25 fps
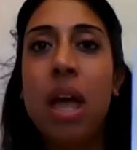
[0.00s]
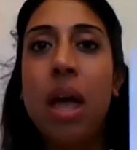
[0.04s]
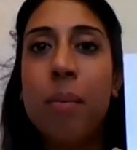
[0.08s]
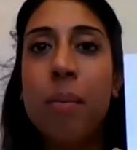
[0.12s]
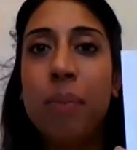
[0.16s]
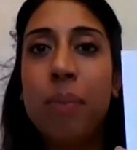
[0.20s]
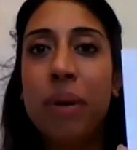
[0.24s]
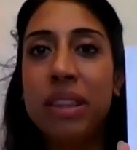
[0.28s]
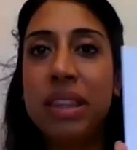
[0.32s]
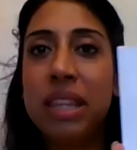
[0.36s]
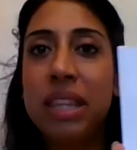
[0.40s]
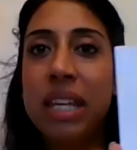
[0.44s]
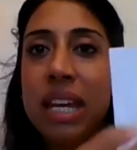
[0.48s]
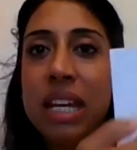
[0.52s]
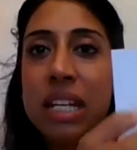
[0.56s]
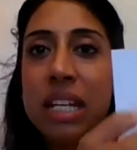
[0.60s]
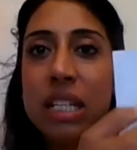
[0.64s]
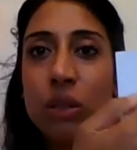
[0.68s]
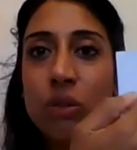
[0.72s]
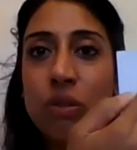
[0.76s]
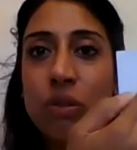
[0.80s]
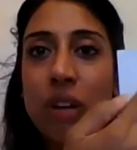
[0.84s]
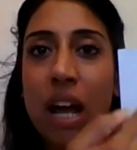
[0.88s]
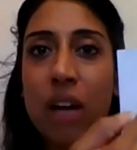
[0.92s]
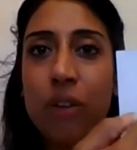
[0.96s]
but these
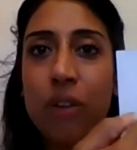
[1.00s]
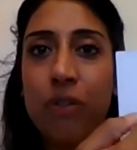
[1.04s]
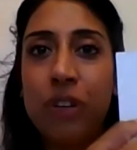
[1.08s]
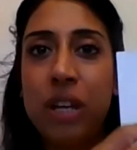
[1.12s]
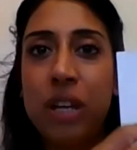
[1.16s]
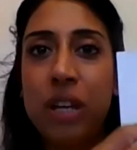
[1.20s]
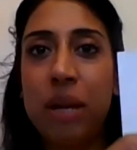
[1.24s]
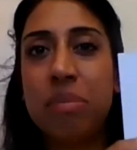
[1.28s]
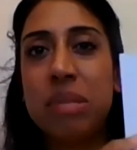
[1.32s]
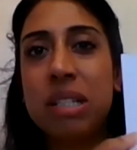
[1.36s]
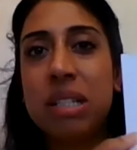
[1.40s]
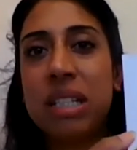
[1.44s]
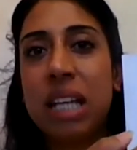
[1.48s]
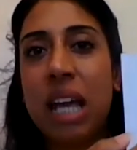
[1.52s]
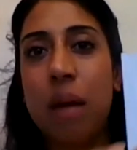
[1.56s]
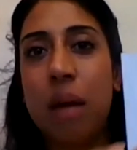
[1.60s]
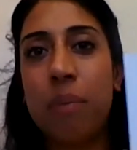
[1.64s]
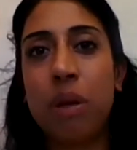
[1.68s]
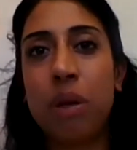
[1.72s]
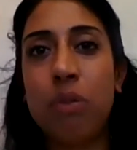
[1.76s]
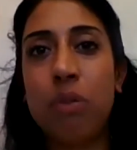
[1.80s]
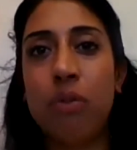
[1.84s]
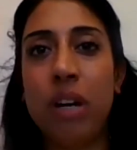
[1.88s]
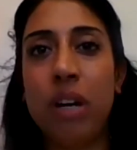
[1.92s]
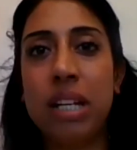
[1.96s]
graphemes can
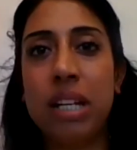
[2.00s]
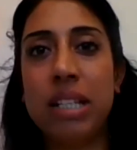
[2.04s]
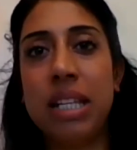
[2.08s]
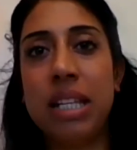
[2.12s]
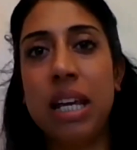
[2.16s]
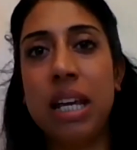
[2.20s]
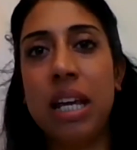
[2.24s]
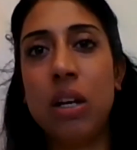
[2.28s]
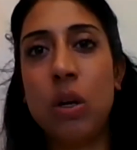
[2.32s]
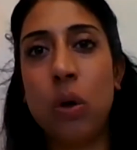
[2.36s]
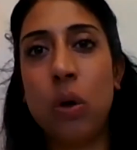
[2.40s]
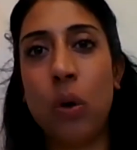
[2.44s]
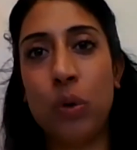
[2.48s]
be written